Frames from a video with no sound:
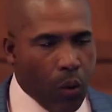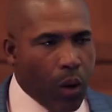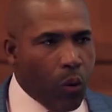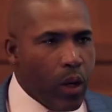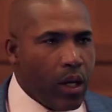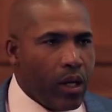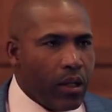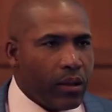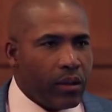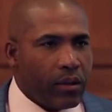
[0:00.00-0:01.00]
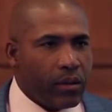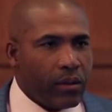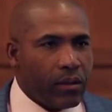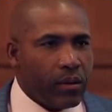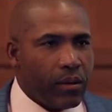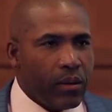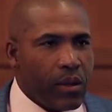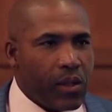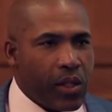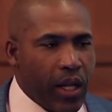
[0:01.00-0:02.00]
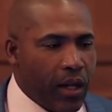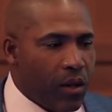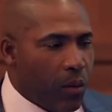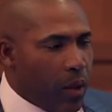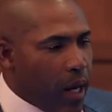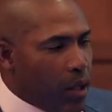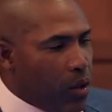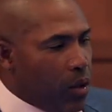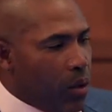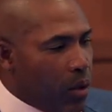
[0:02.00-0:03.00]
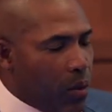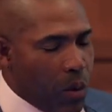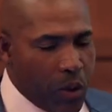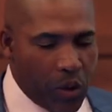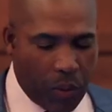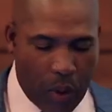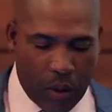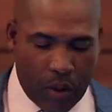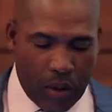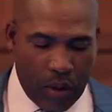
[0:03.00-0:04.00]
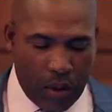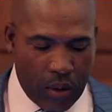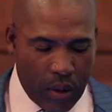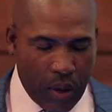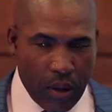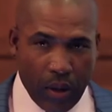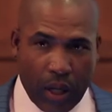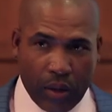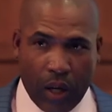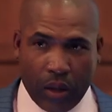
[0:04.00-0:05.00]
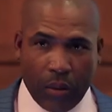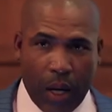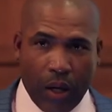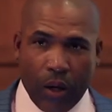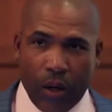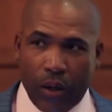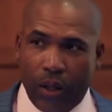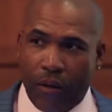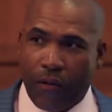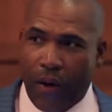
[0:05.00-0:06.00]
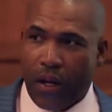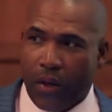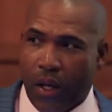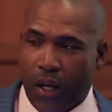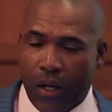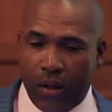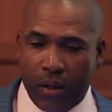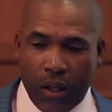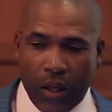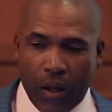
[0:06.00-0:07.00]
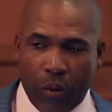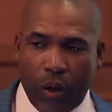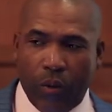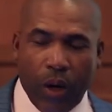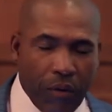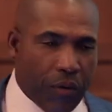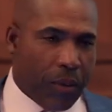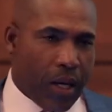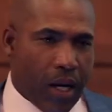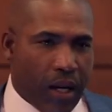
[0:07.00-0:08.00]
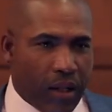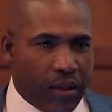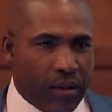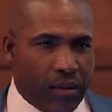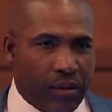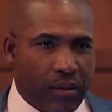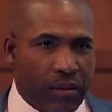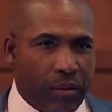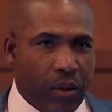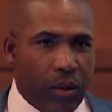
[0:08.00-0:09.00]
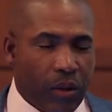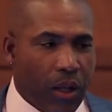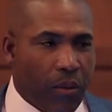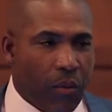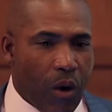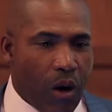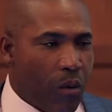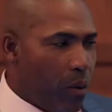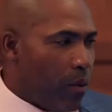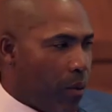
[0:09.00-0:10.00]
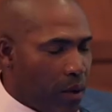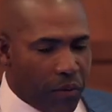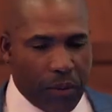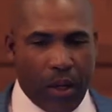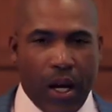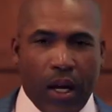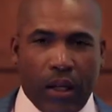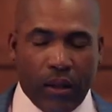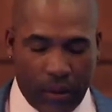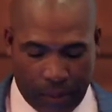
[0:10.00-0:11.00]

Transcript: When we sin or we're not doing what we're supposed to do, I talked about it earlier, the funny thing is we run from God. We do something wrong, we run from God.